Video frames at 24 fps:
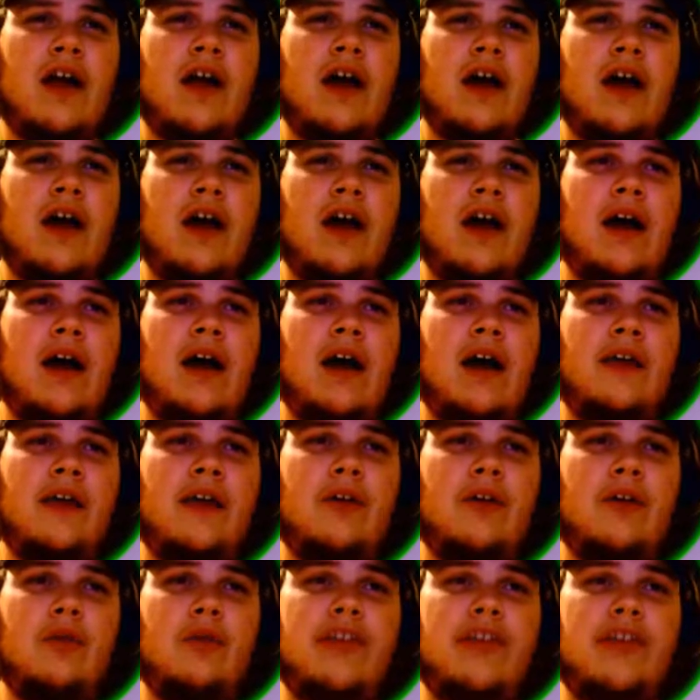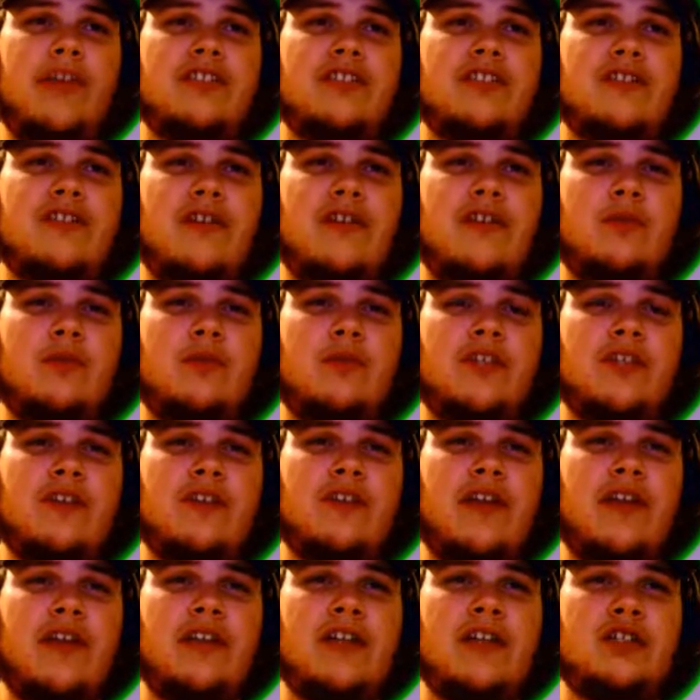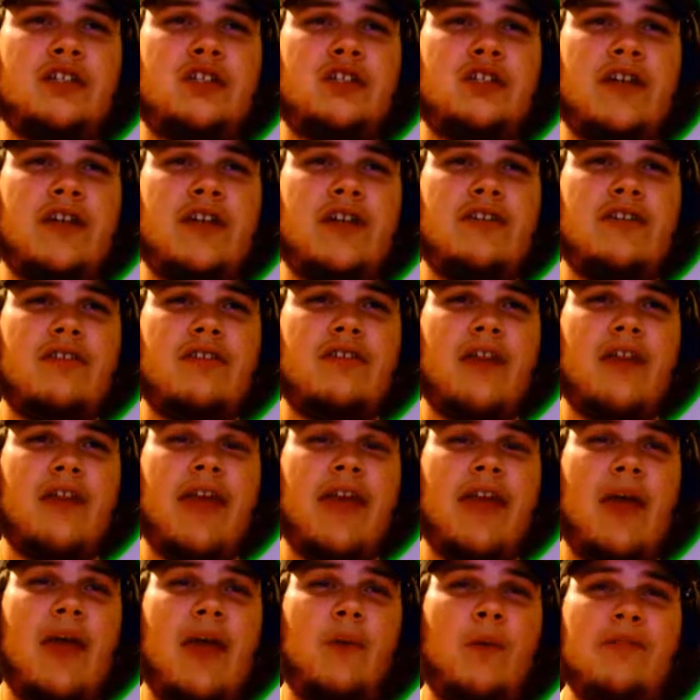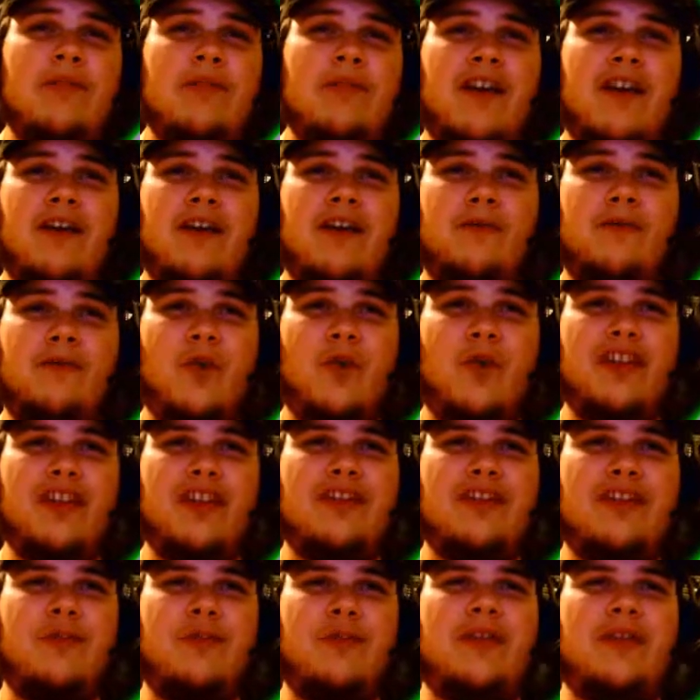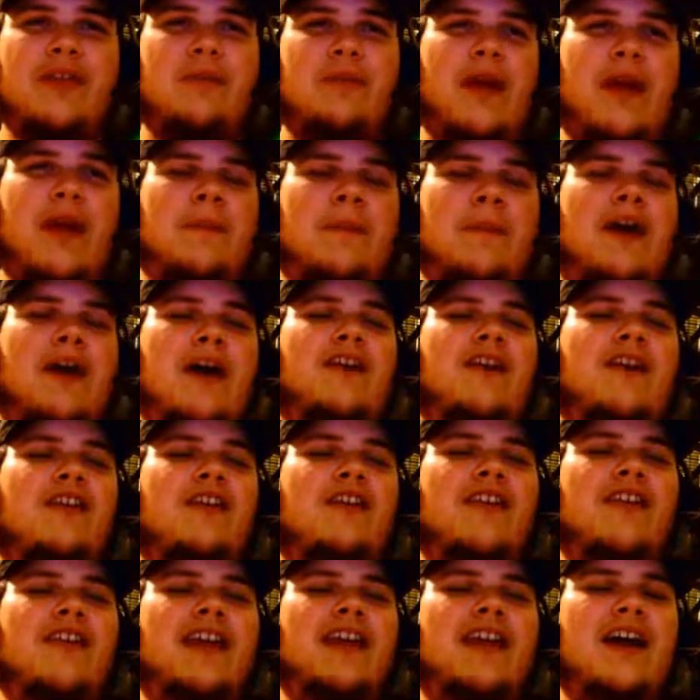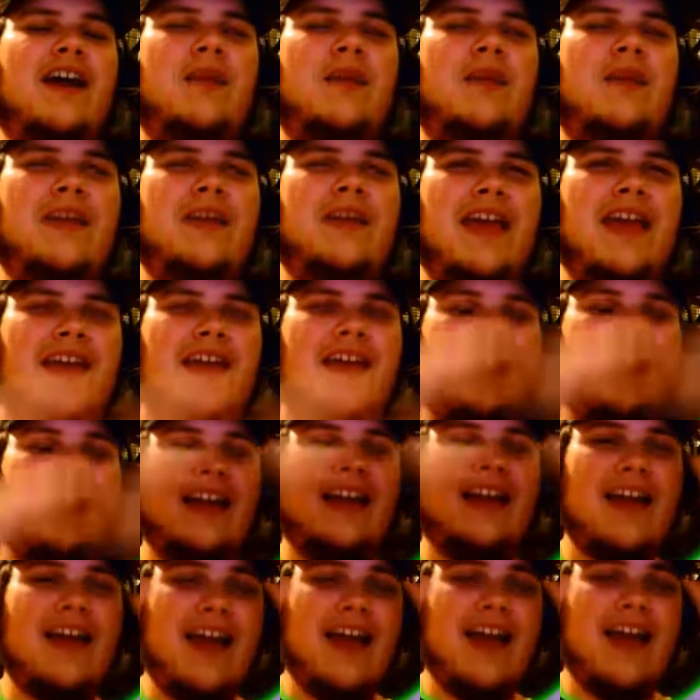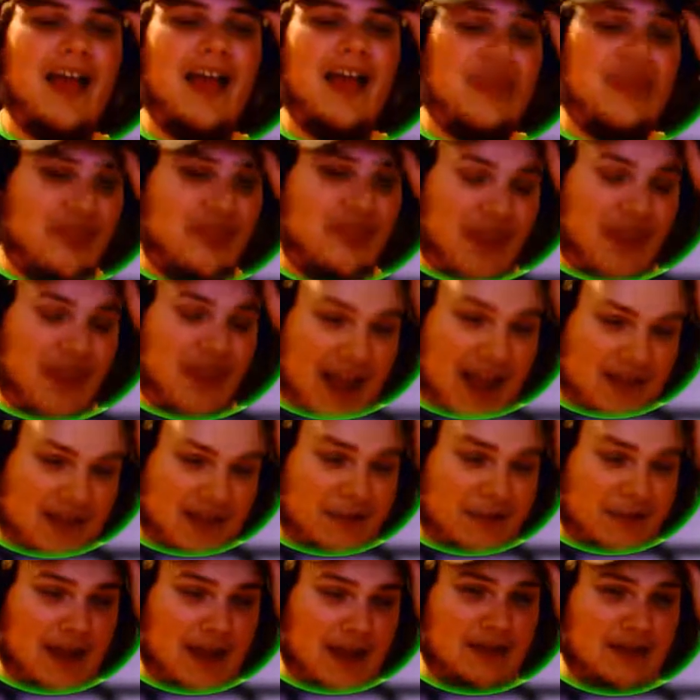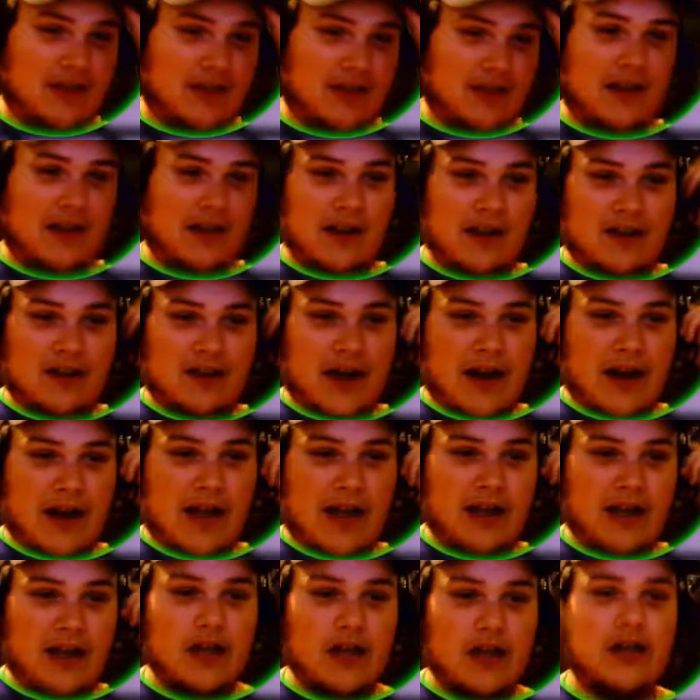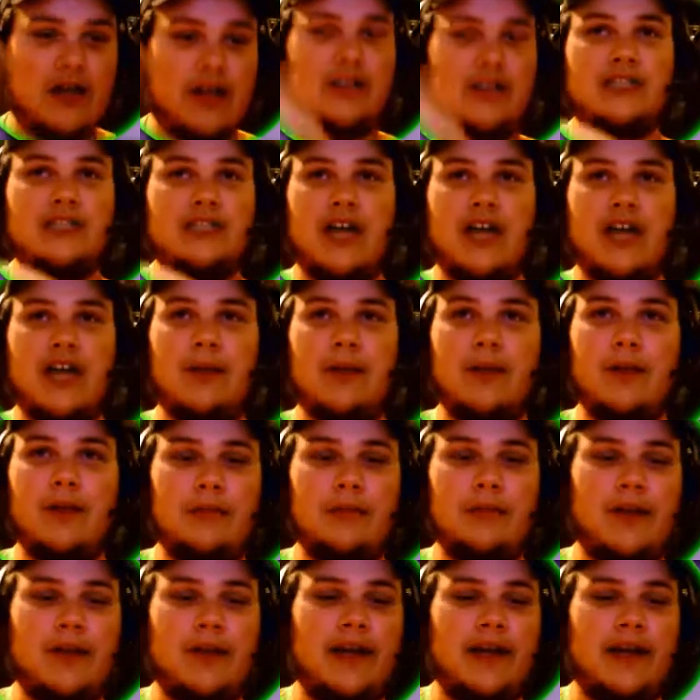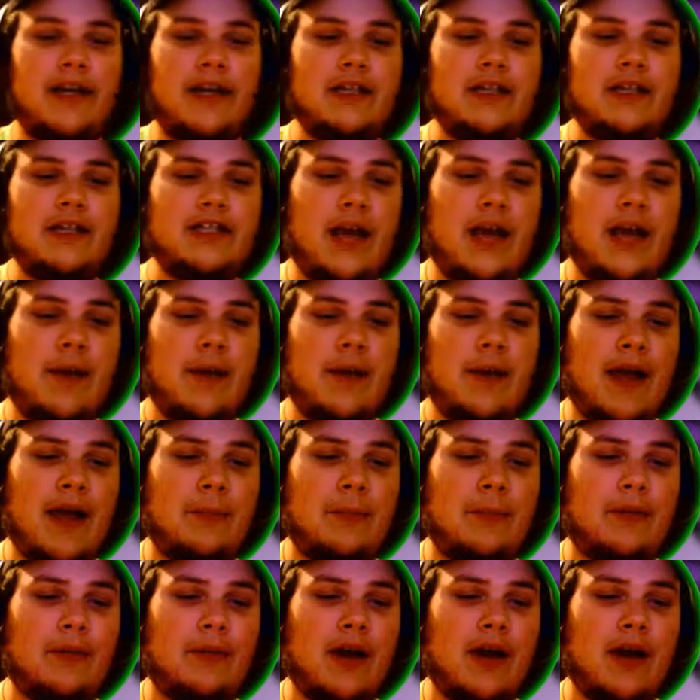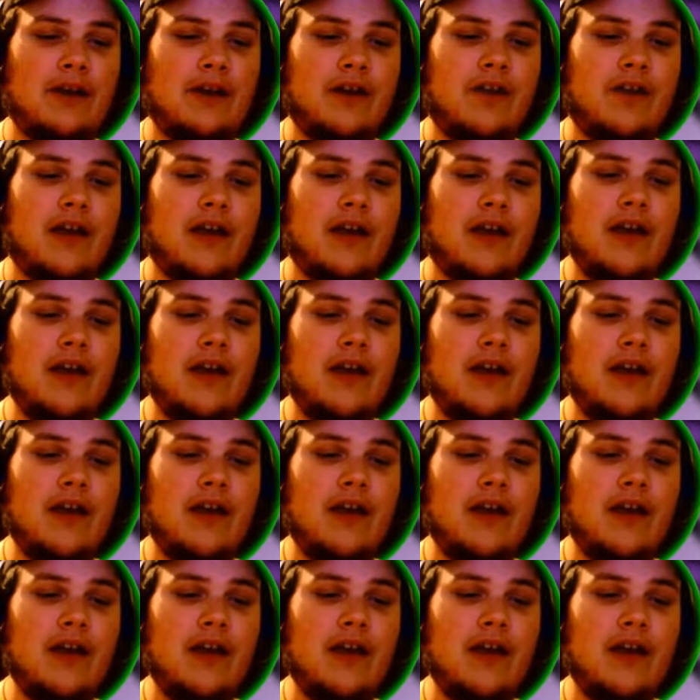No Leech Seed, which is interesting, and Whimsicott avoids it with the Bright Powder already coming in. That's amazing. Alright, good job, little buddy, good job. I am proud of you.